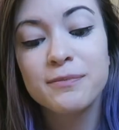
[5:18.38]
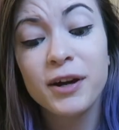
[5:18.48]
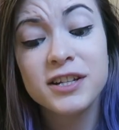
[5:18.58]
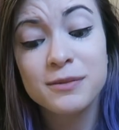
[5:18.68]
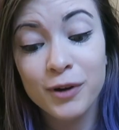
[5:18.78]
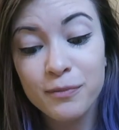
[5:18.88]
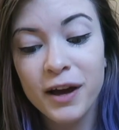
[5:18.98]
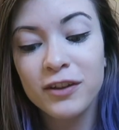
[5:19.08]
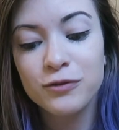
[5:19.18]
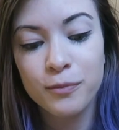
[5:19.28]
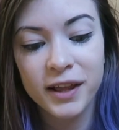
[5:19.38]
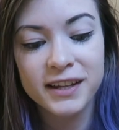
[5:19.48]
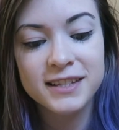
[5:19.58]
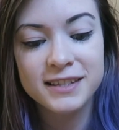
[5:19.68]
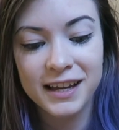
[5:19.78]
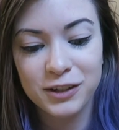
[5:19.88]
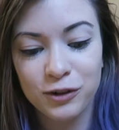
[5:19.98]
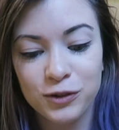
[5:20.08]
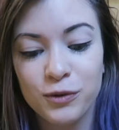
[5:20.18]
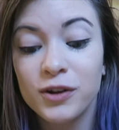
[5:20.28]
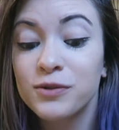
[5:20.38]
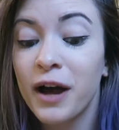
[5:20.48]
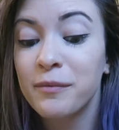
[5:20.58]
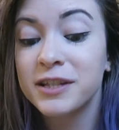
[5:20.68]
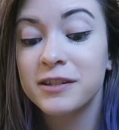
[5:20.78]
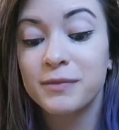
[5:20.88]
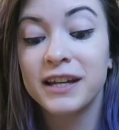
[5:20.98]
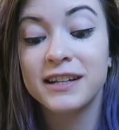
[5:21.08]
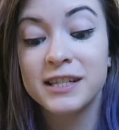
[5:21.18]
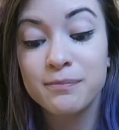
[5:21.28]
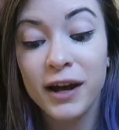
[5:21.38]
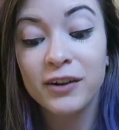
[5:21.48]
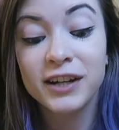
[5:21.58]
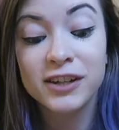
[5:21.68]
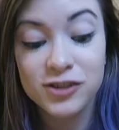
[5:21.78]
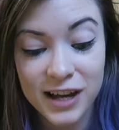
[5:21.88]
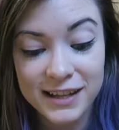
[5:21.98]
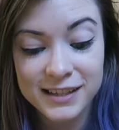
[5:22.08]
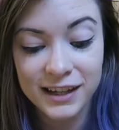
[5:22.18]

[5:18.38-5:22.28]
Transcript: It's about a smart-mouthed, rebellious 9-year-old who also happens to be an aspiring jazz